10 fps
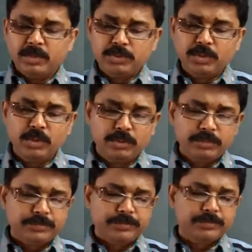
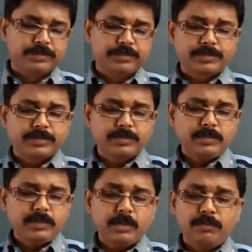So
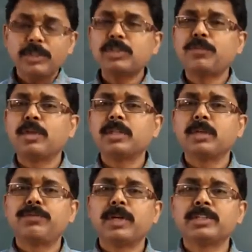first of all, the
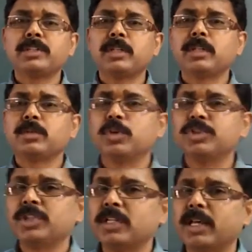first
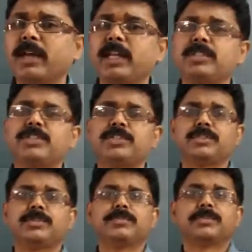question
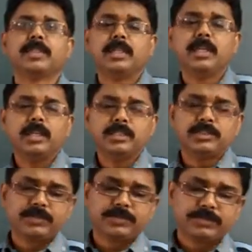arises is,